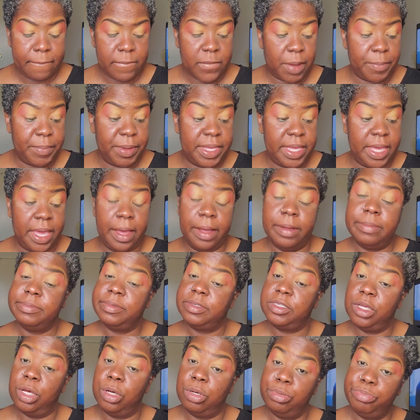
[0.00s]
But yeah,
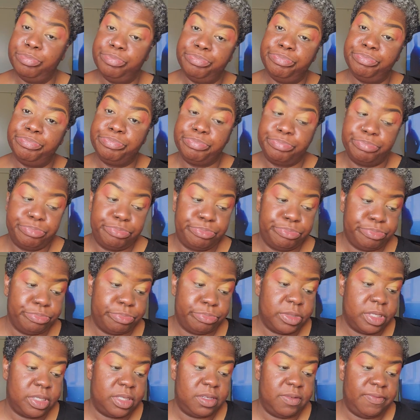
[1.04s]
so
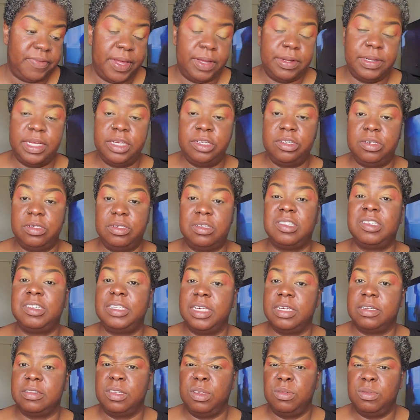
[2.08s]
it's a foundation
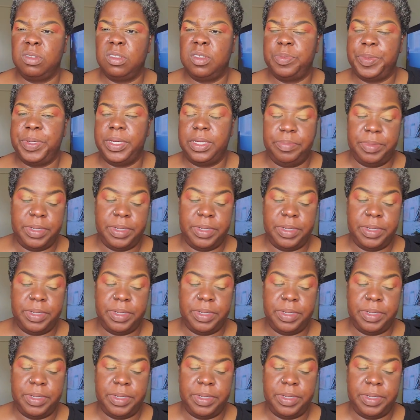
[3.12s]
stick, so to speak.